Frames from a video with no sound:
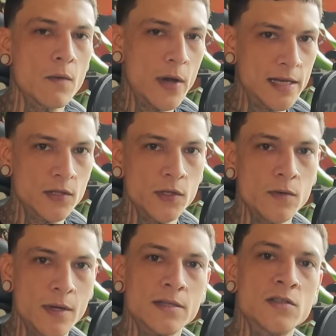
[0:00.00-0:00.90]
wait till
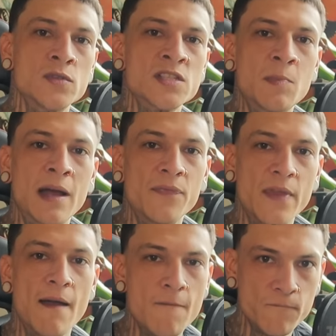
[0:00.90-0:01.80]
you get to a spot
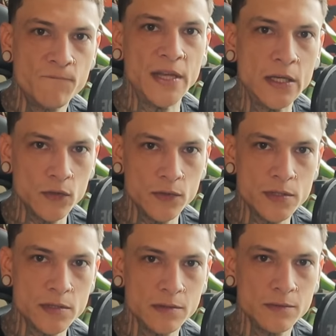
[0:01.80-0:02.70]
that
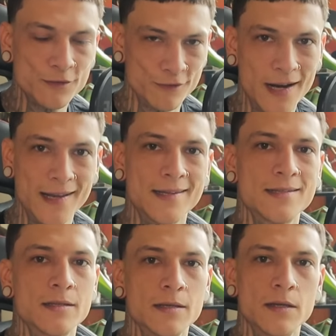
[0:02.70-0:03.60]
feels right.
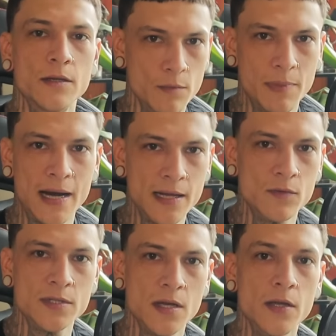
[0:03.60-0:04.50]
Your body
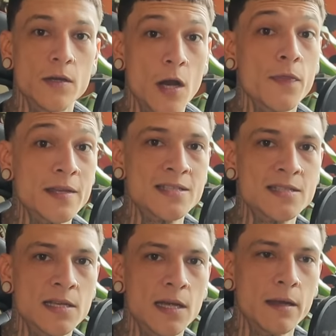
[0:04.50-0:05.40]
will tell you, no, this
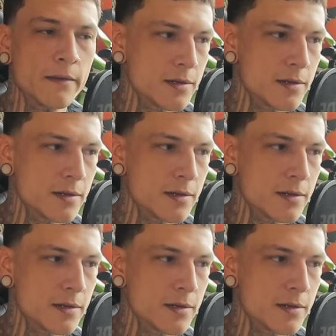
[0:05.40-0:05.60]
is it.